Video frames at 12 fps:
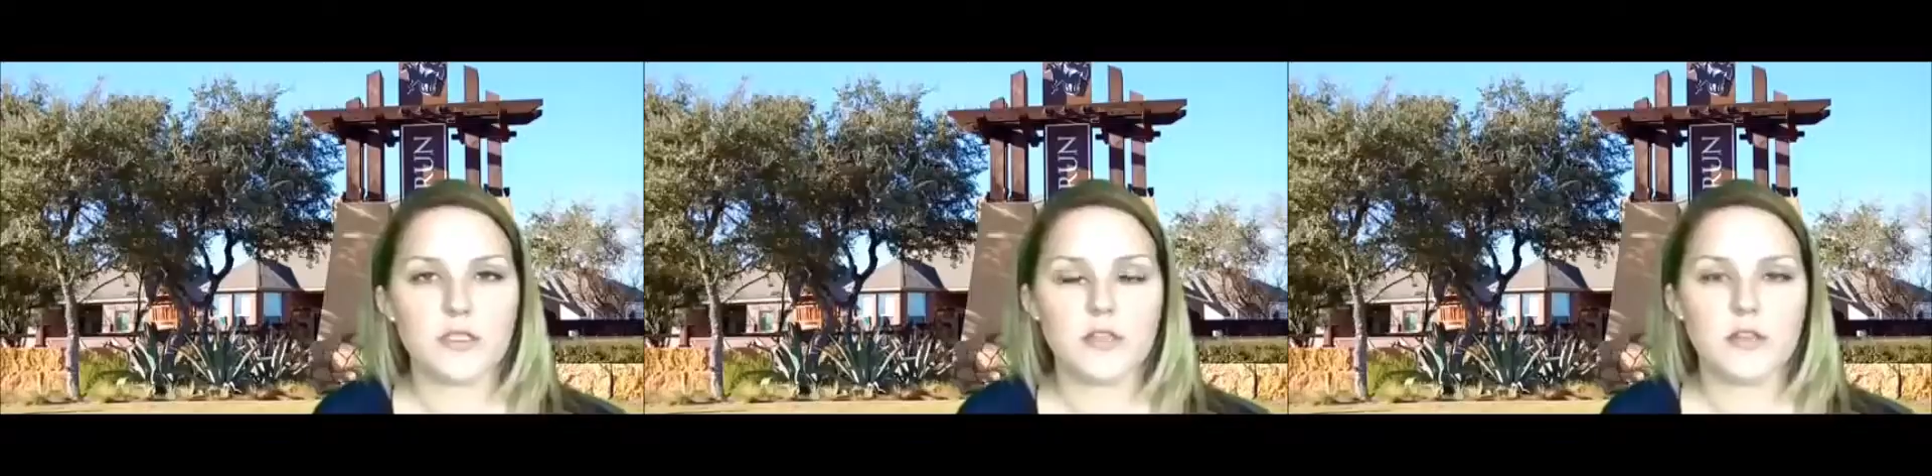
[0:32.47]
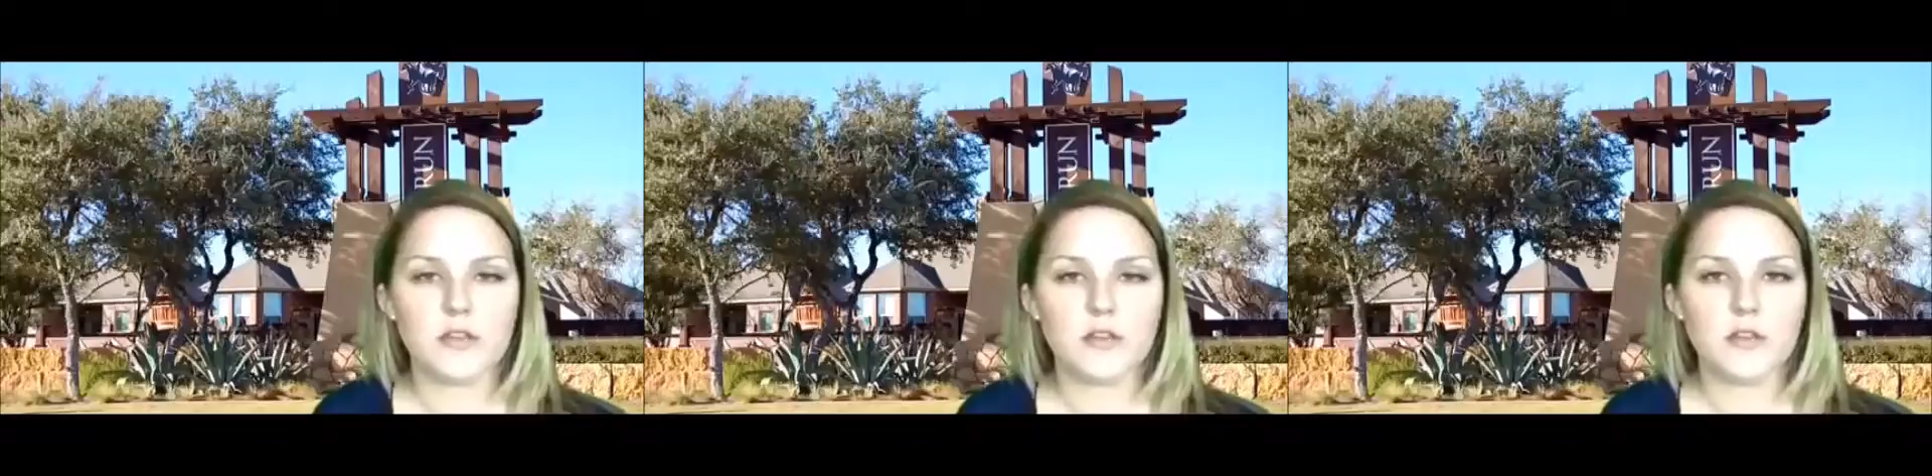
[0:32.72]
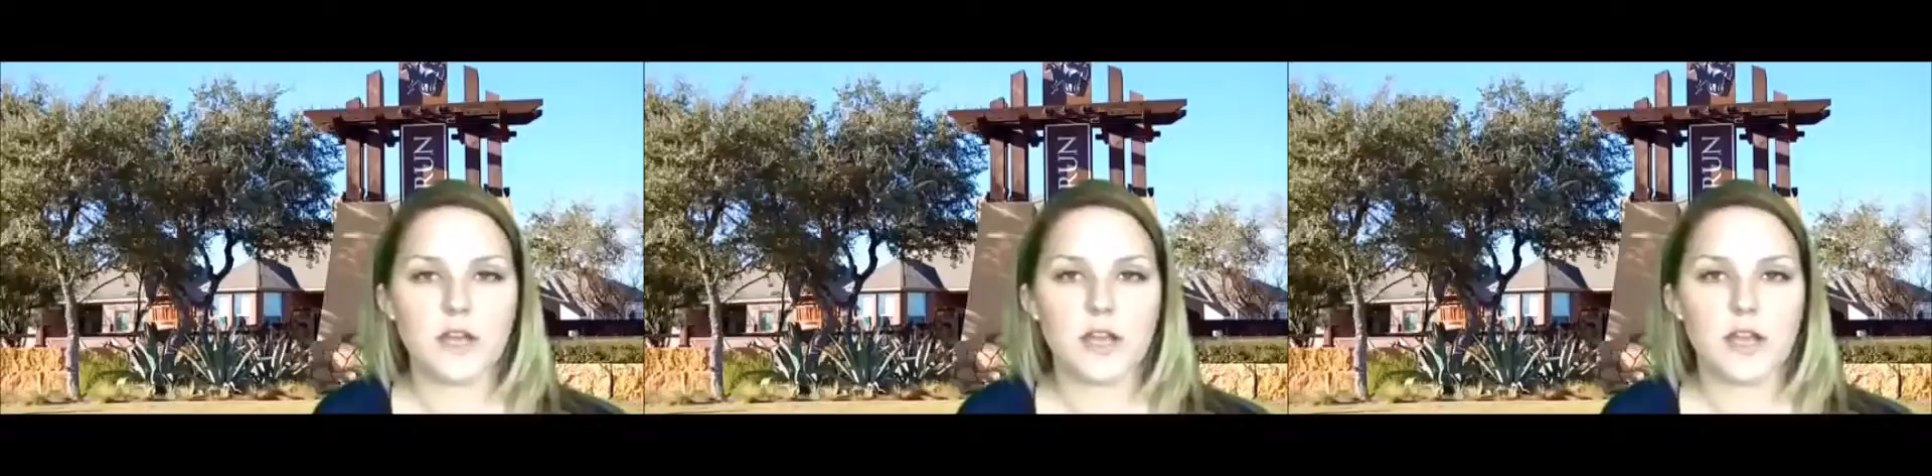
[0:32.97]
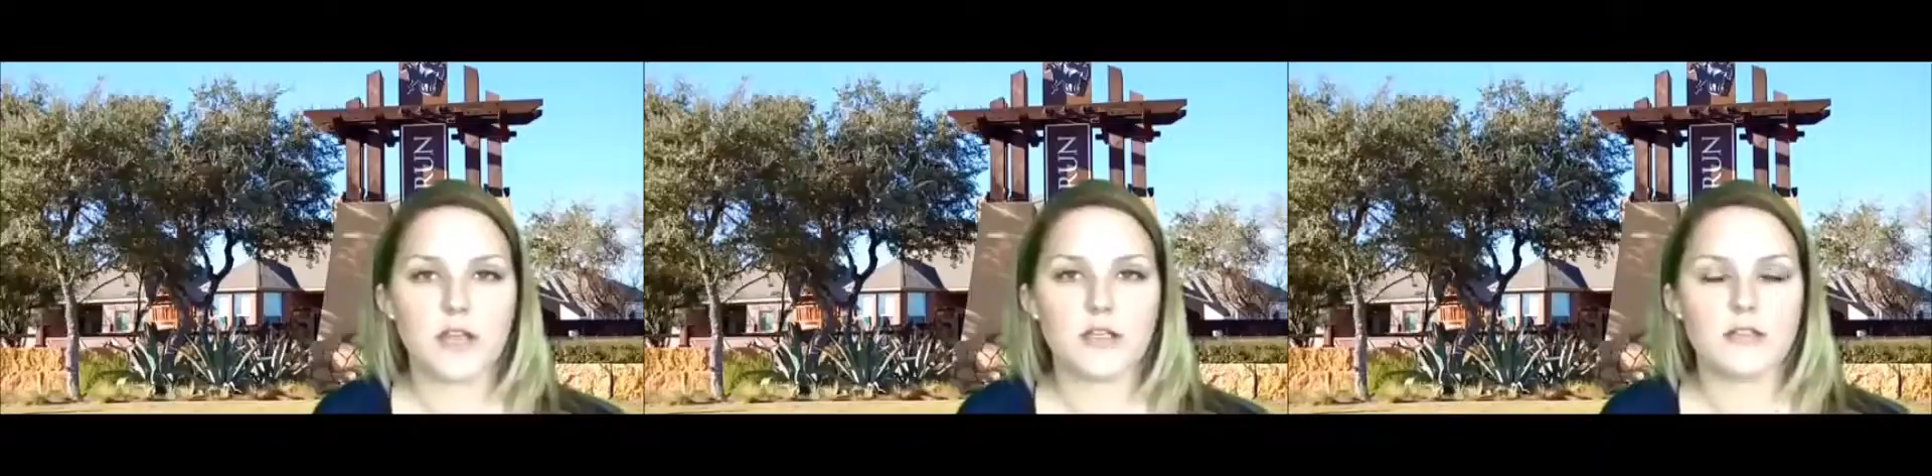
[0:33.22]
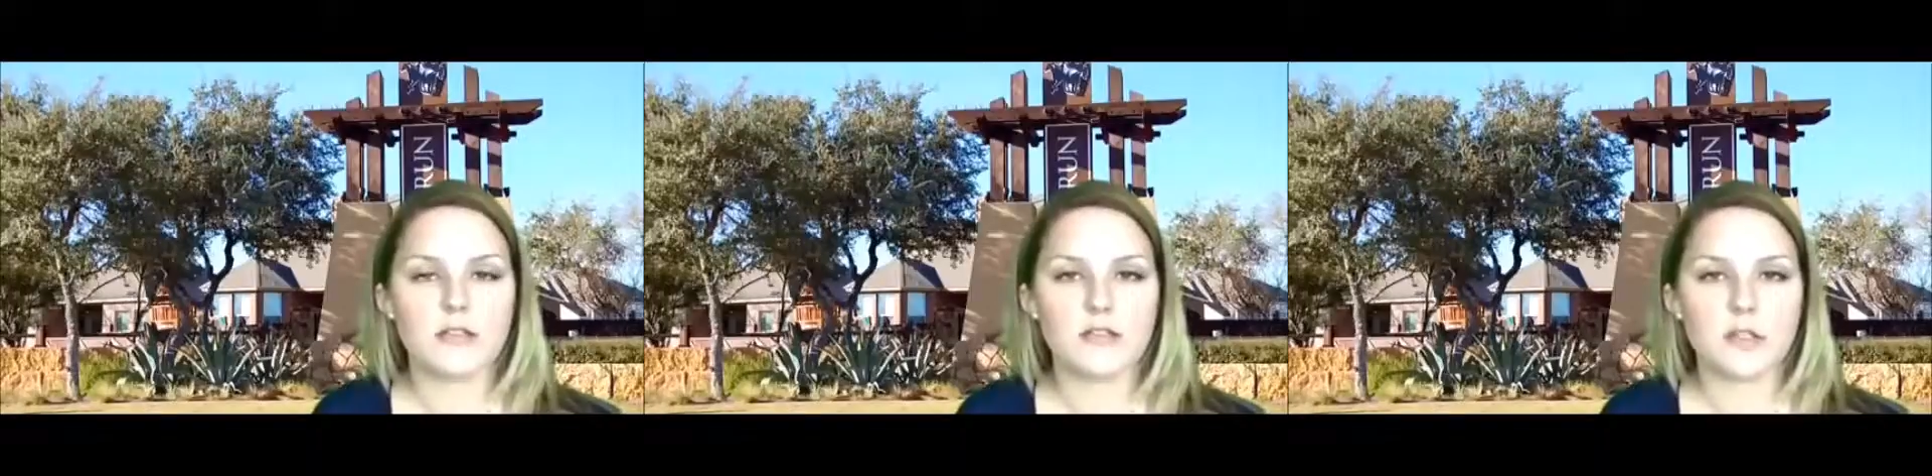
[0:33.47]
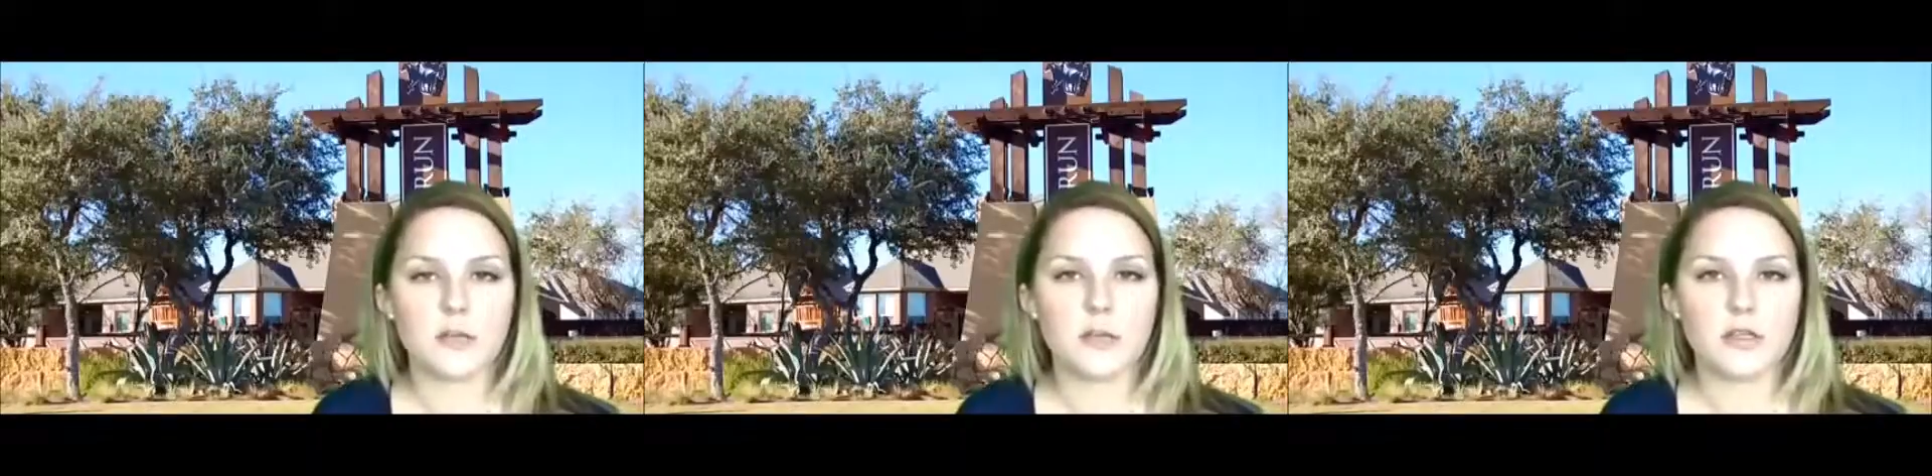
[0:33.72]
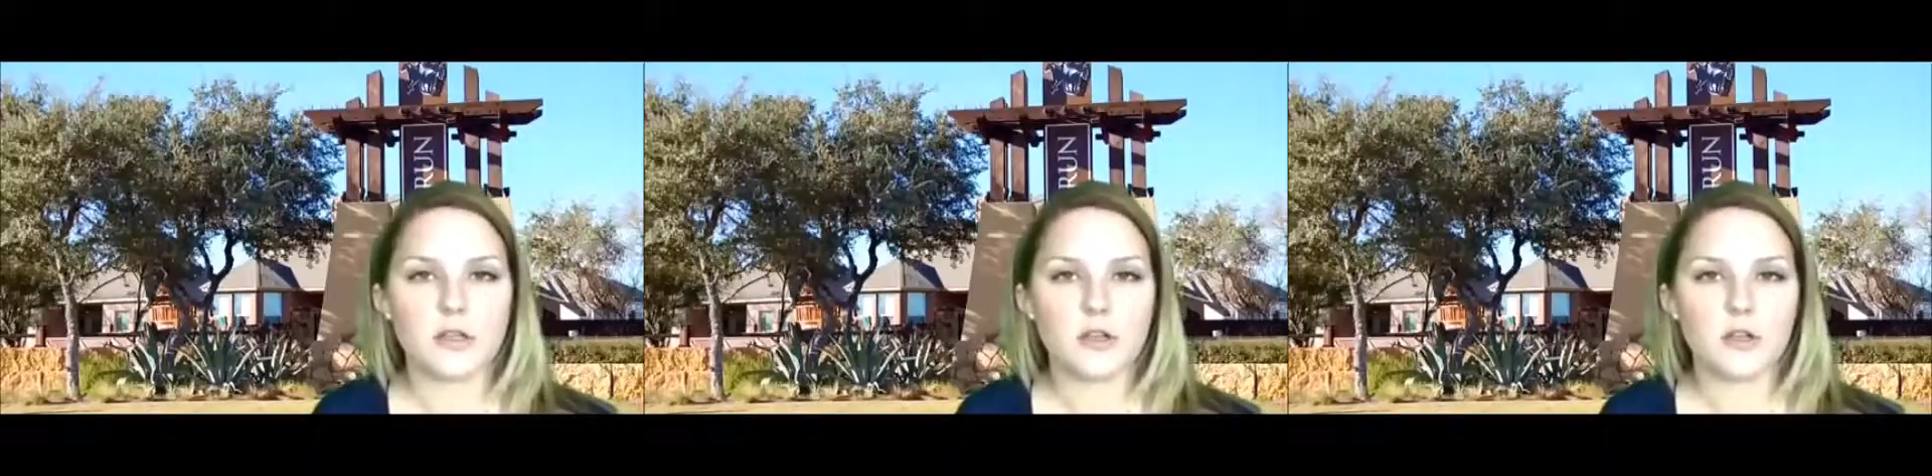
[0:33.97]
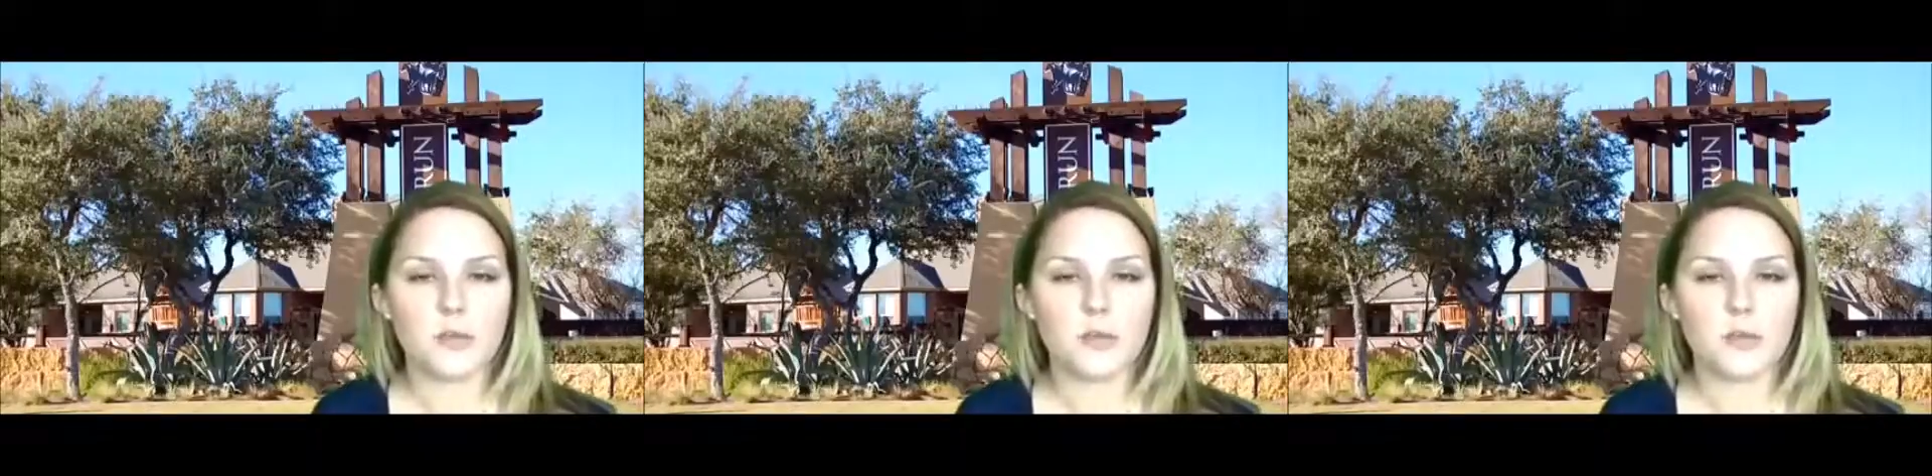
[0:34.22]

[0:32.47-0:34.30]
together and determine a